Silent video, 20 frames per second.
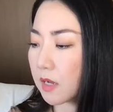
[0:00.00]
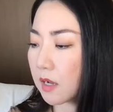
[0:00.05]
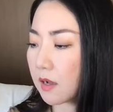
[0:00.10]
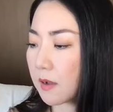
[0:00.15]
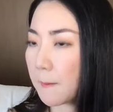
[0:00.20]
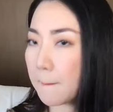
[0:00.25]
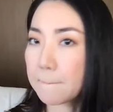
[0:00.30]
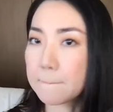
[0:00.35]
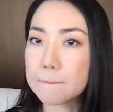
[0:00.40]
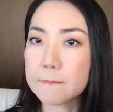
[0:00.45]

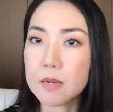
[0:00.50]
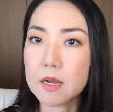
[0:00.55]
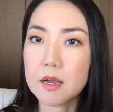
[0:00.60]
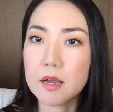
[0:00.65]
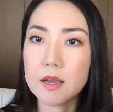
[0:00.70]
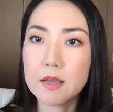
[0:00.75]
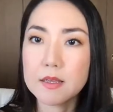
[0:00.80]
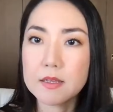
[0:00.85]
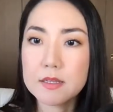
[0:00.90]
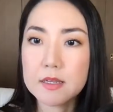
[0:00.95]

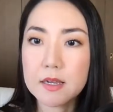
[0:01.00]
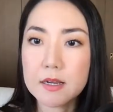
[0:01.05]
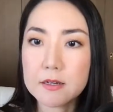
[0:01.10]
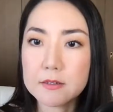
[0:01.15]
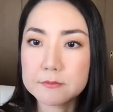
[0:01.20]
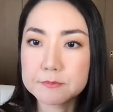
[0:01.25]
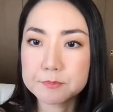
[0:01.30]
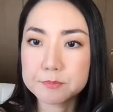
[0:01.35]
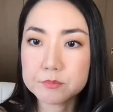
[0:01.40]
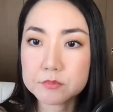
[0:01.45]
But yeah.
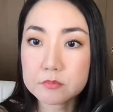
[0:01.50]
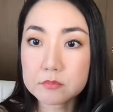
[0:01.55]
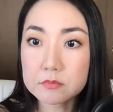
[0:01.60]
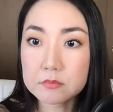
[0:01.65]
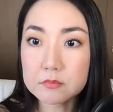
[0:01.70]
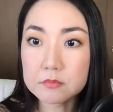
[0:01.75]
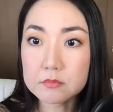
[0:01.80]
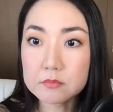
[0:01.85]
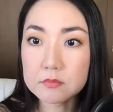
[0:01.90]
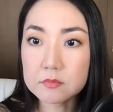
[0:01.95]

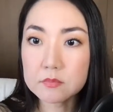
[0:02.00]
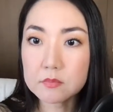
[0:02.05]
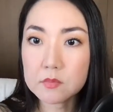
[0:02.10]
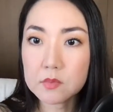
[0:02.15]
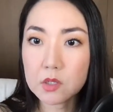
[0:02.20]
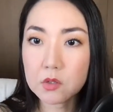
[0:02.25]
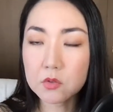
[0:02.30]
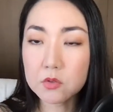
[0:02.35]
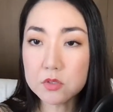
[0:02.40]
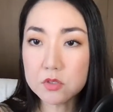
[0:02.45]

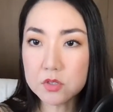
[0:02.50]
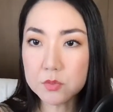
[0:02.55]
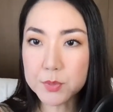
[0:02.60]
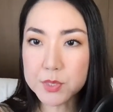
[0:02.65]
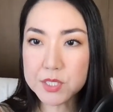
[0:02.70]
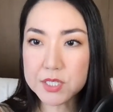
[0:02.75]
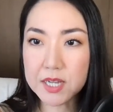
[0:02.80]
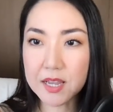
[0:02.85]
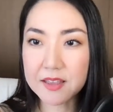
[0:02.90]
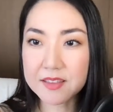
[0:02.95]
Oh, super
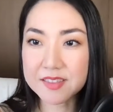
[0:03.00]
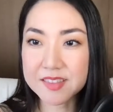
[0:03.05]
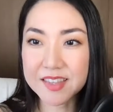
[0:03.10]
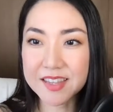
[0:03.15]
chat!